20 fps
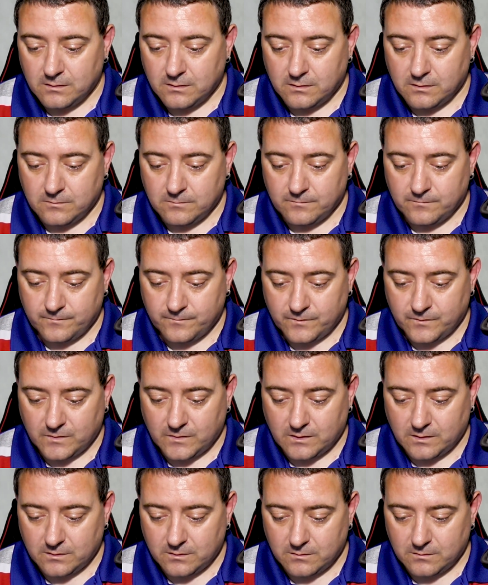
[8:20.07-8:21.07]

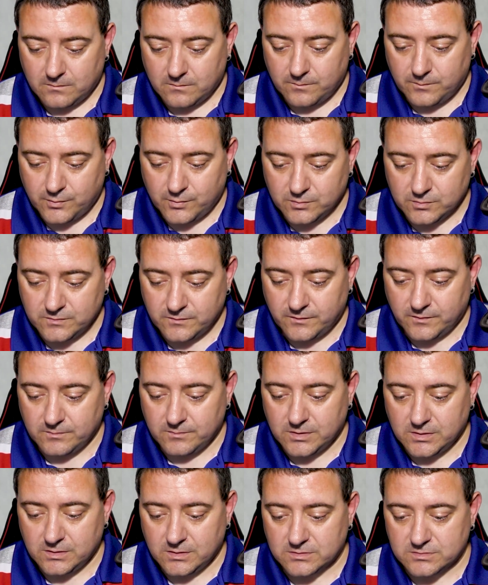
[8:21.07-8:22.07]
The pros for
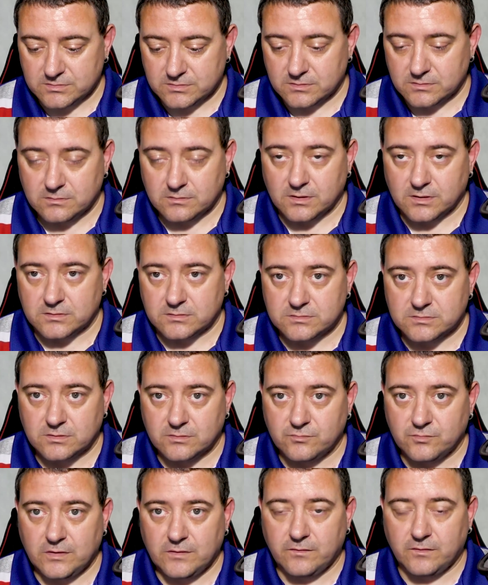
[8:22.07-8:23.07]
me is that it's
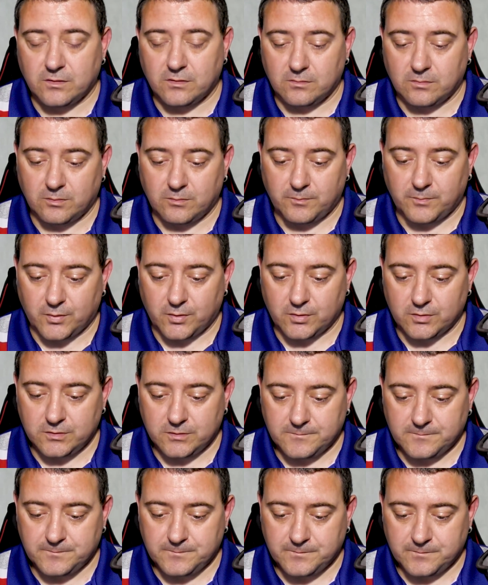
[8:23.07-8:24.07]
refillable pod,
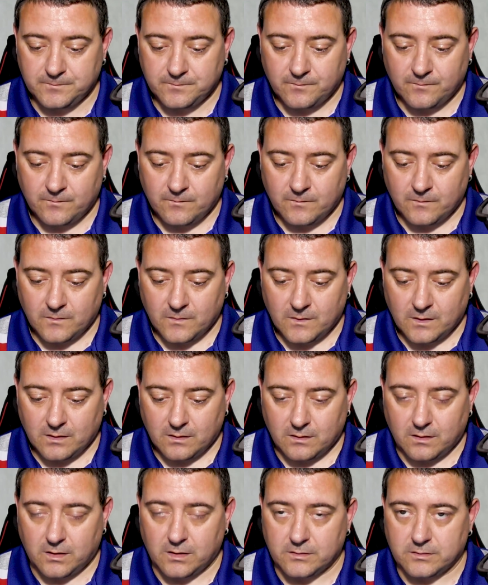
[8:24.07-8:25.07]

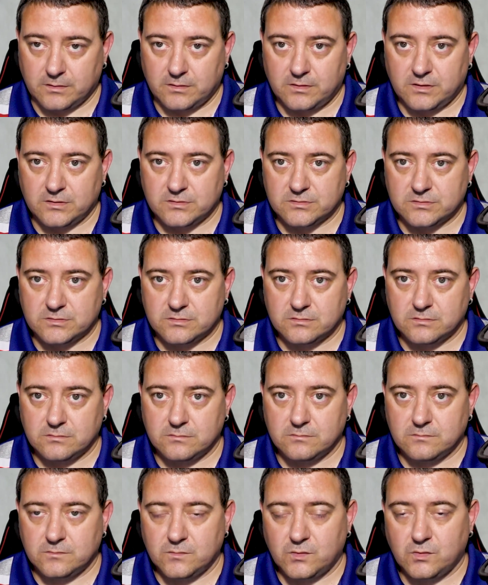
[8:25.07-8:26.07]
and there is
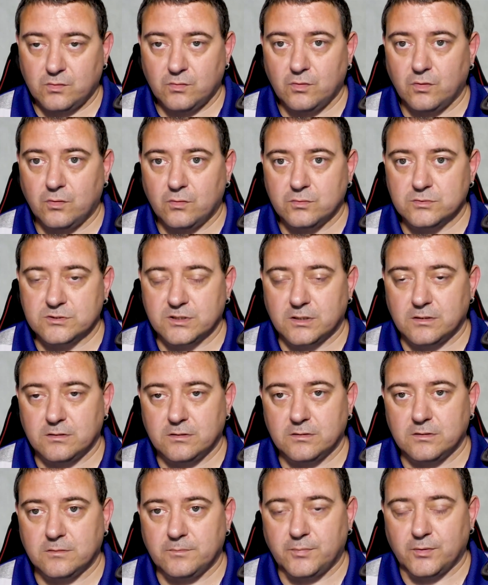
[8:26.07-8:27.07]
2 holes
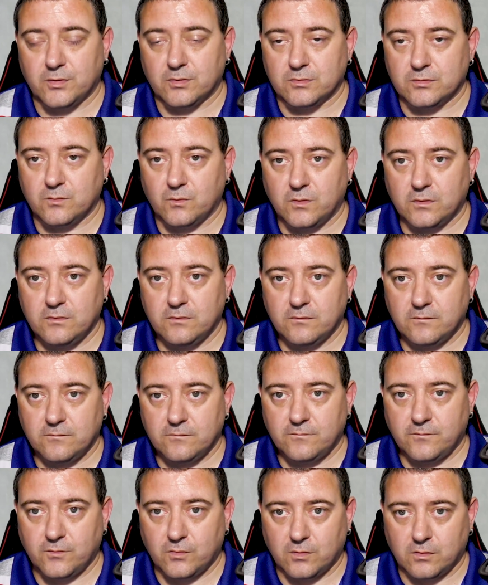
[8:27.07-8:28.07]
in the pod, one
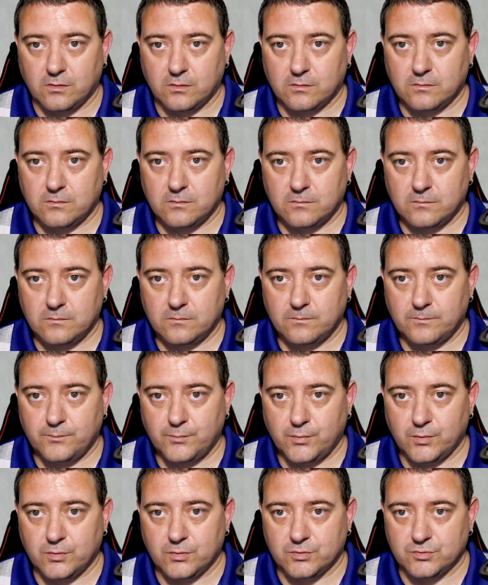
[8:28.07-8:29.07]
for
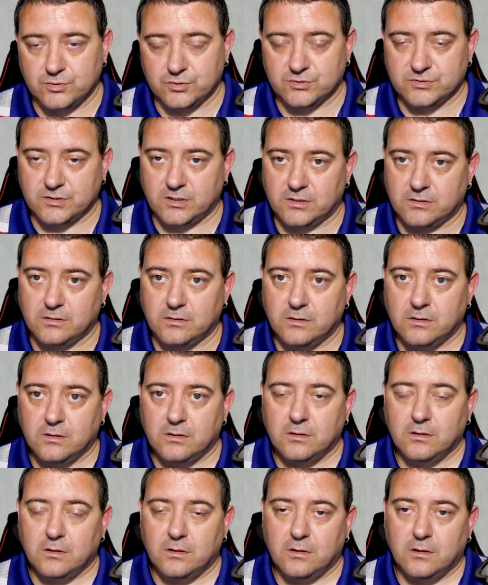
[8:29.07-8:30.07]
putting the juice in
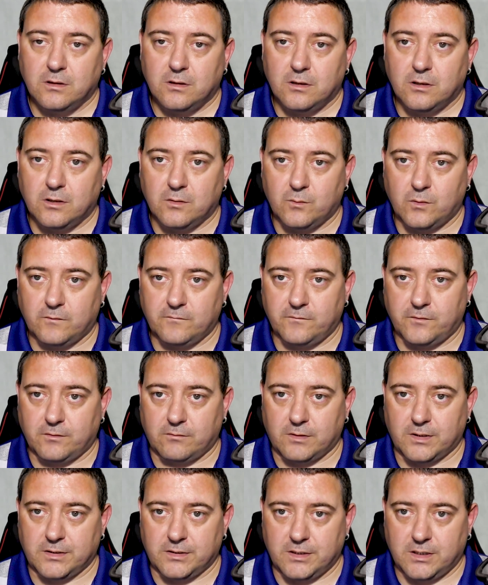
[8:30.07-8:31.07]
and one for
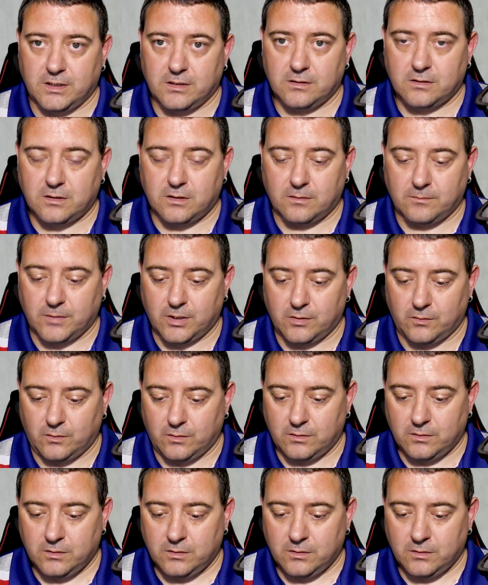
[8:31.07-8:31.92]
letting the air come out.